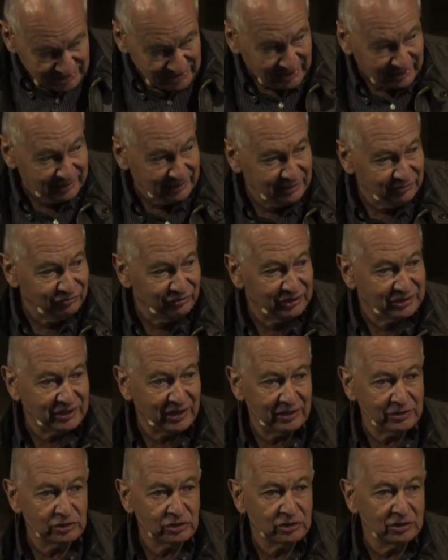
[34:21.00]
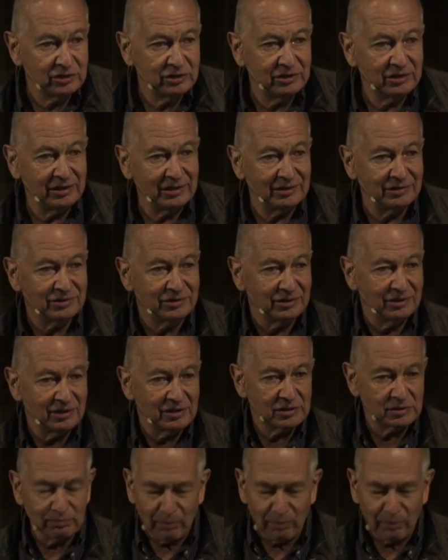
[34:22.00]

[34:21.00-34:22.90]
an invitation into this